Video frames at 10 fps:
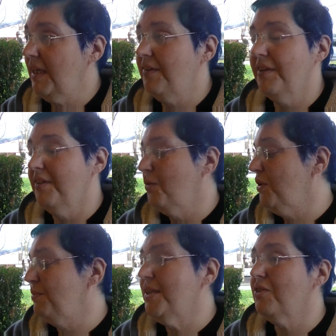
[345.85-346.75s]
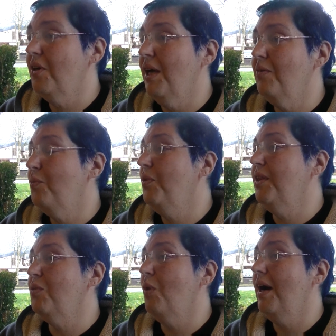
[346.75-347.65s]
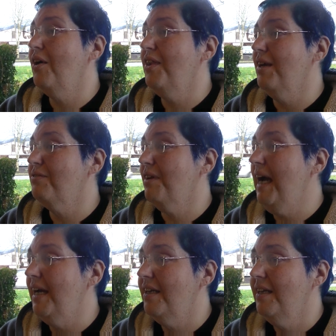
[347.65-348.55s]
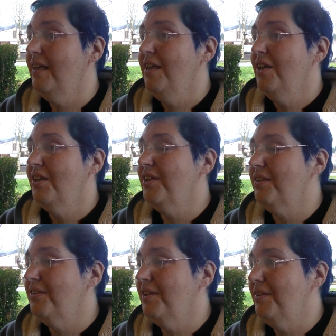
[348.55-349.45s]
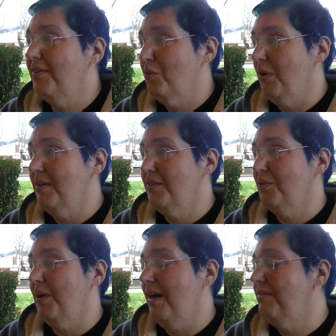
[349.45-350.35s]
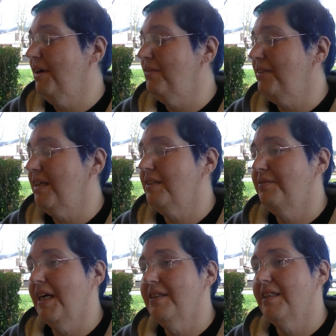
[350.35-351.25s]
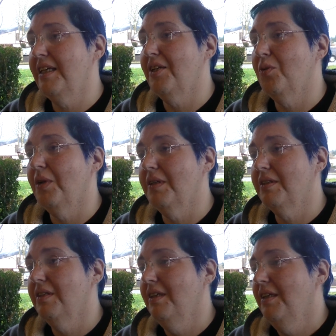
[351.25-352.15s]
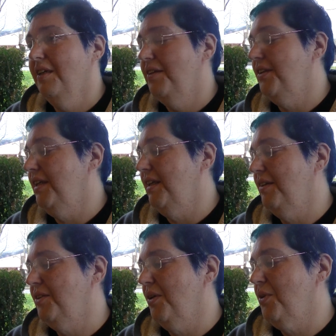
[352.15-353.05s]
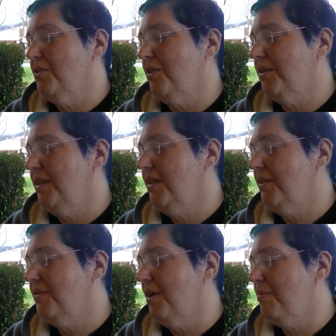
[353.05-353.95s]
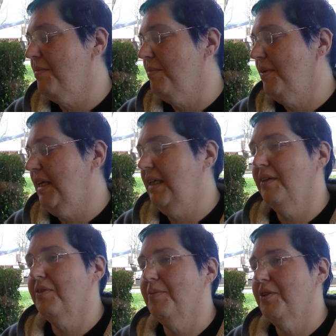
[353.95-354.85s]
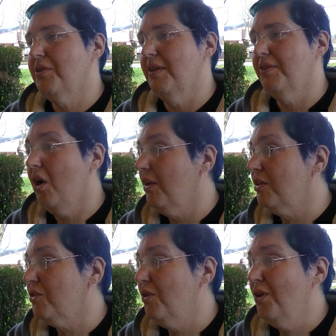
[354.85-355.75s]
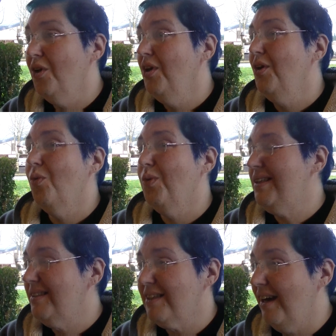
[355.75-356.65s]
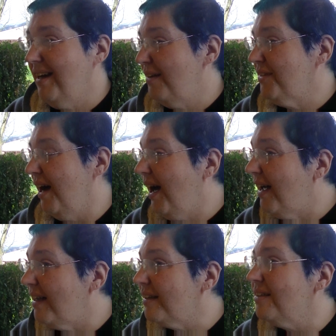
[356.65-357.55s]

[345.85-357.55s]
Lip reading: Yeah, then they wouldn't be. Then why are they afraid? What I found fascinating was the original sin is from eating from the tree of knowledge. What does God have to hide?